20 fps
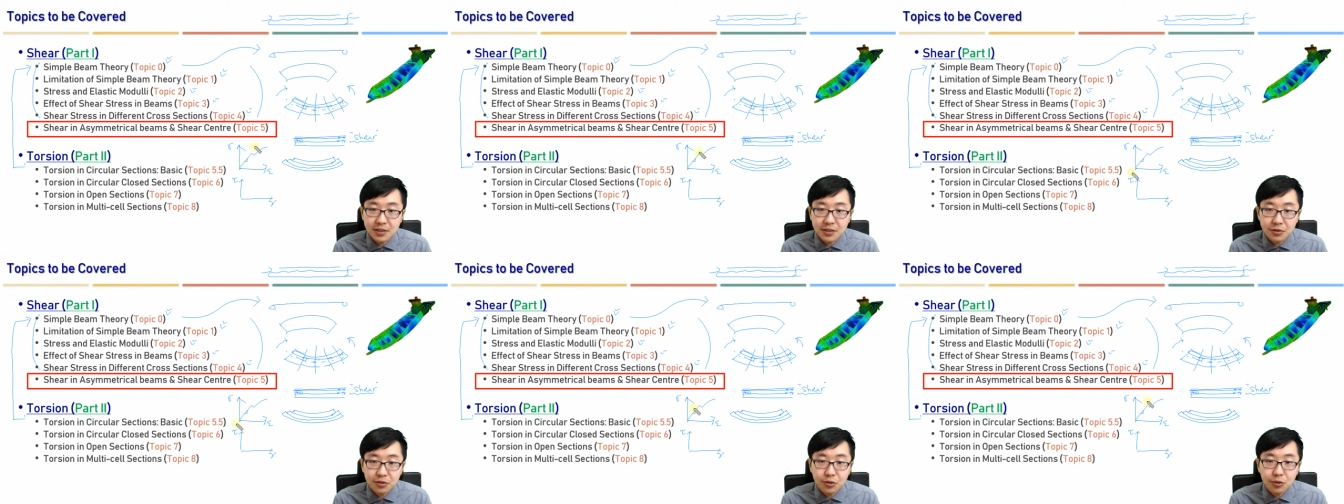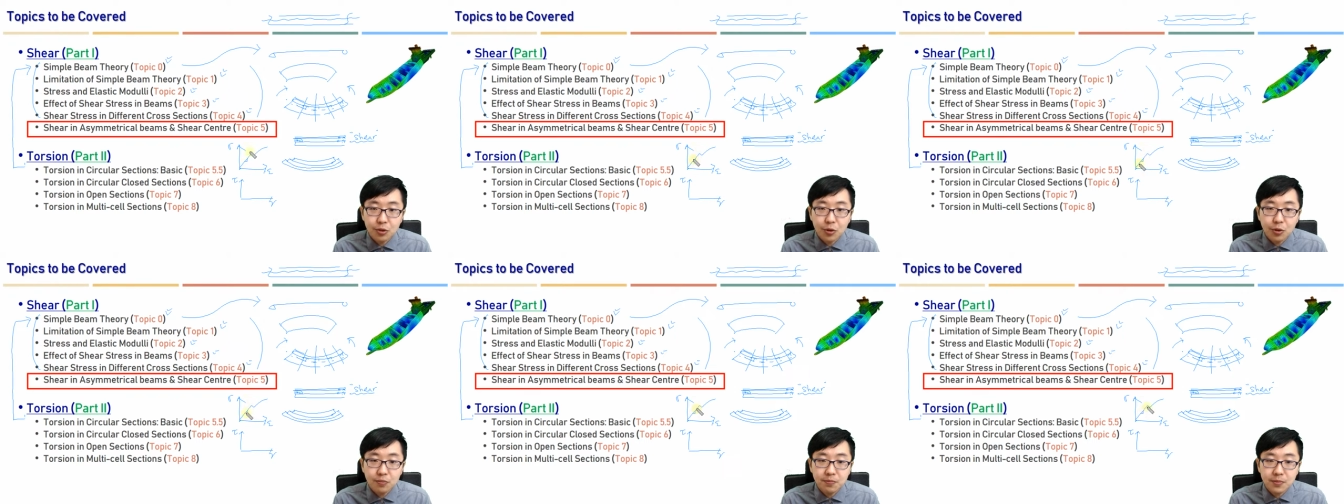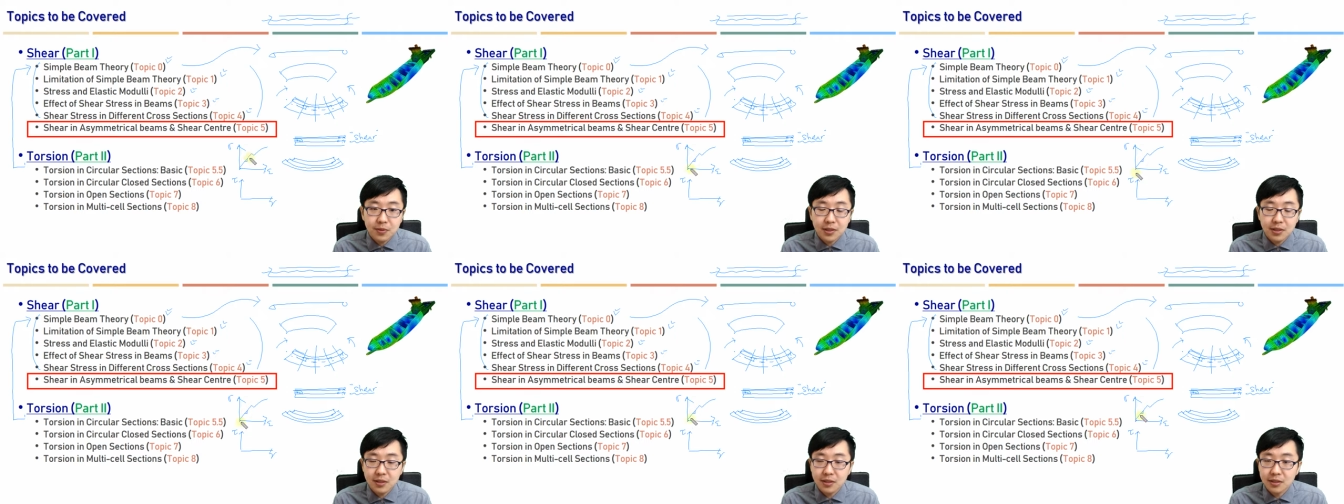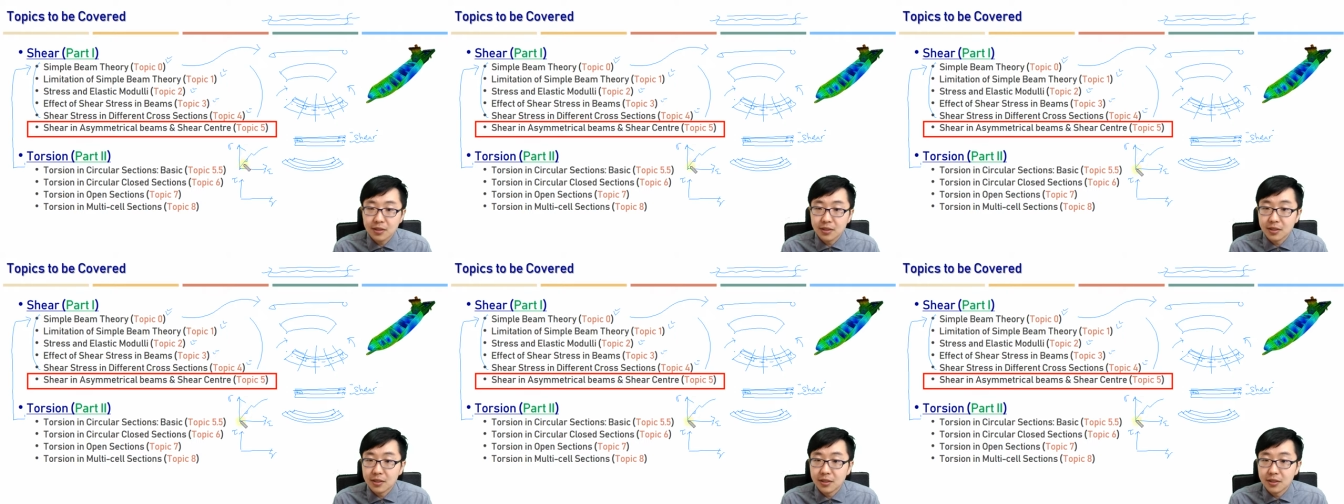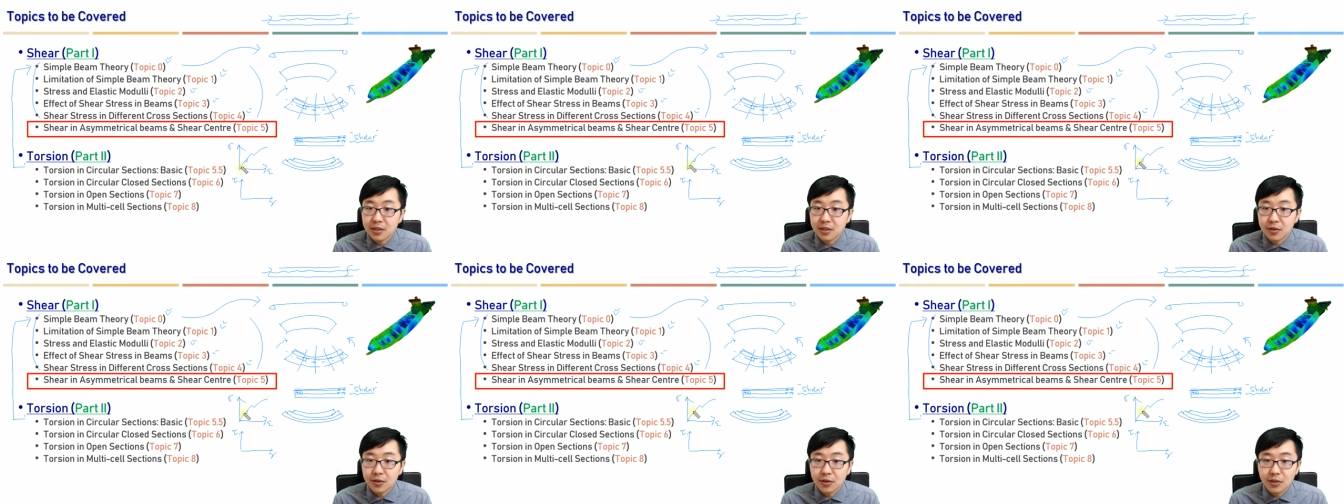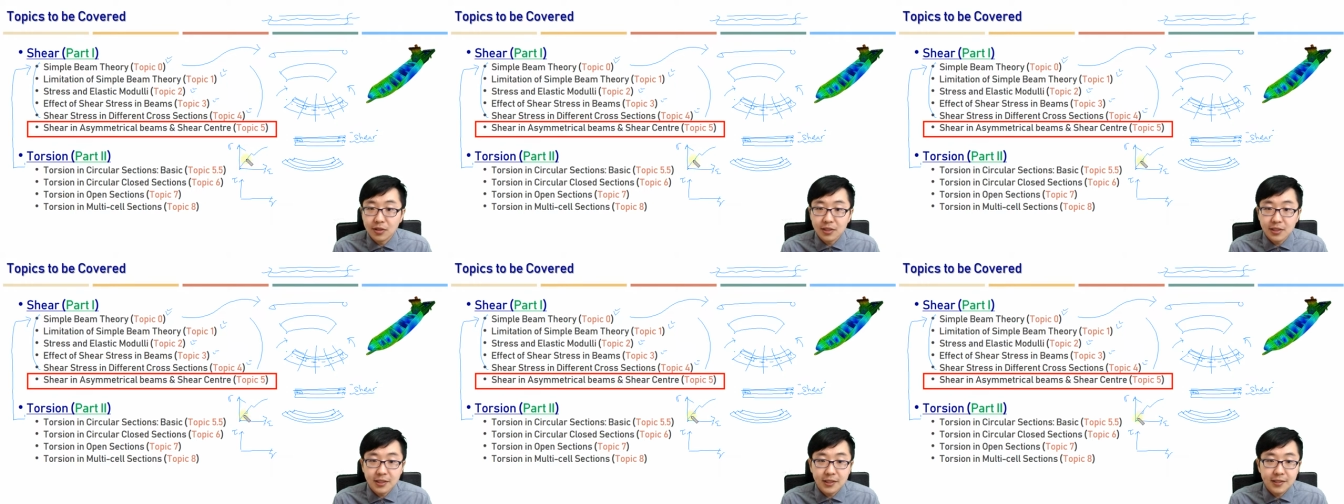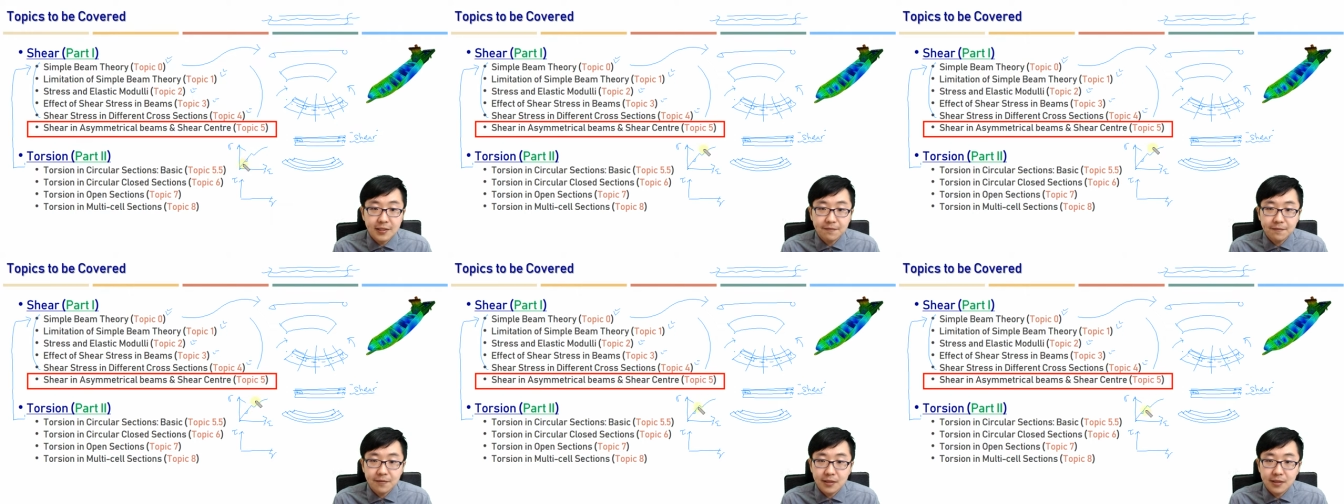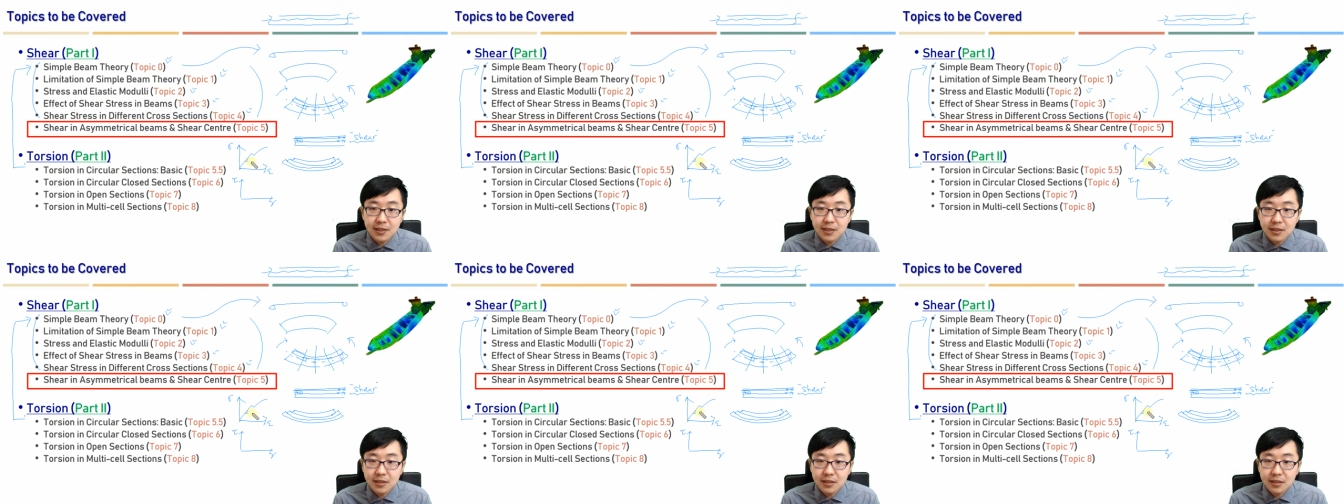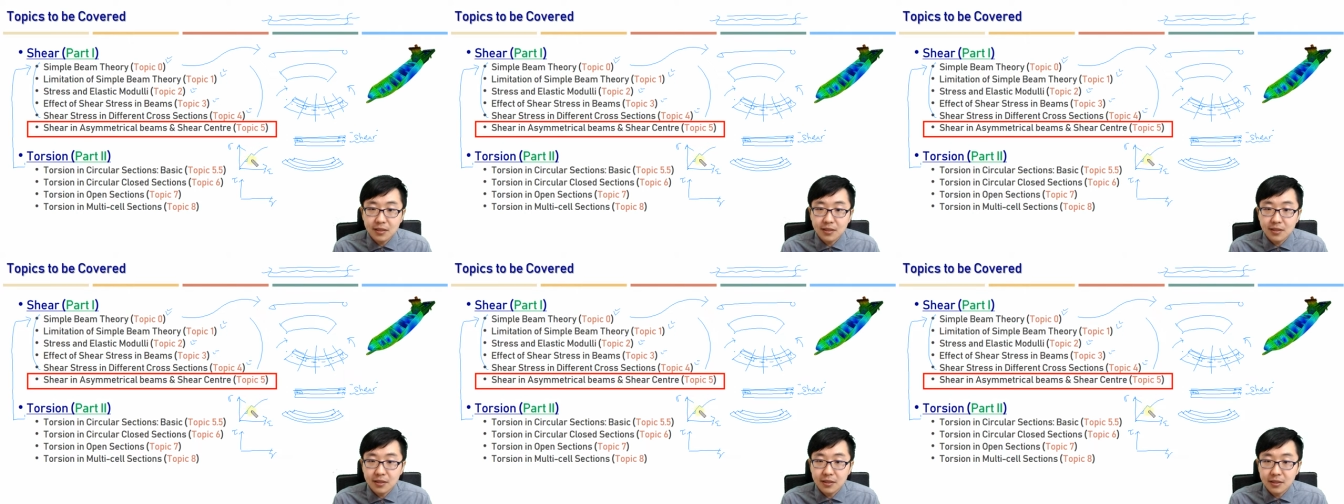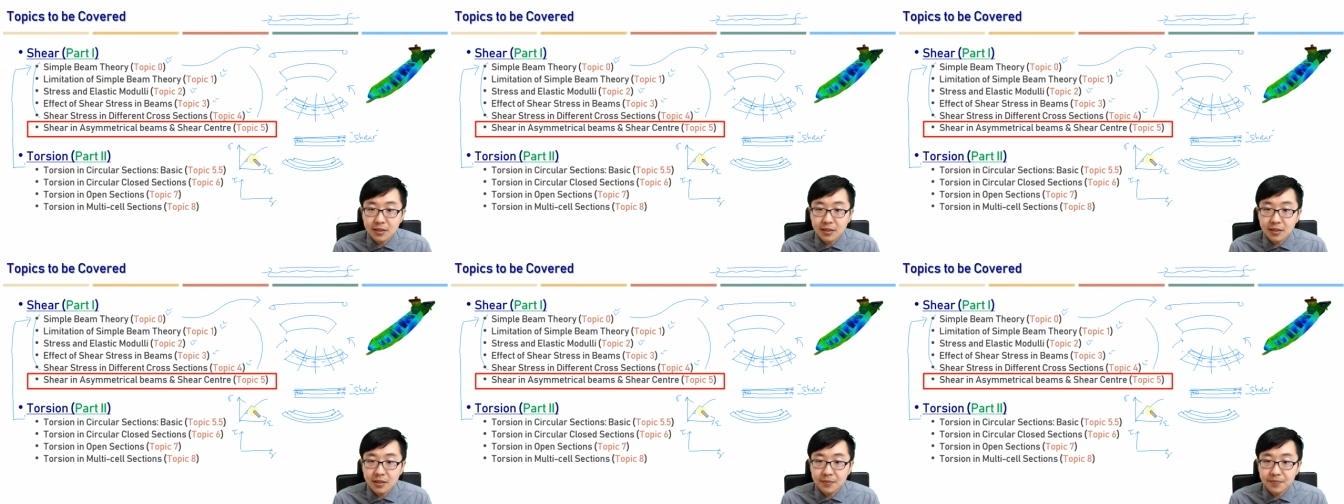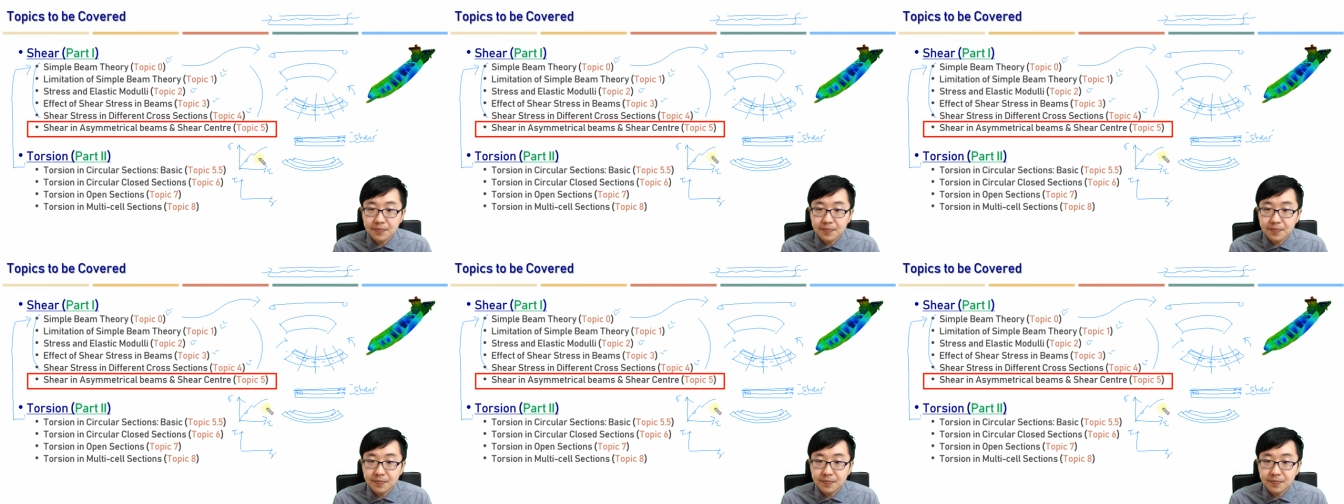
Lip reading: slope or the stiffness is the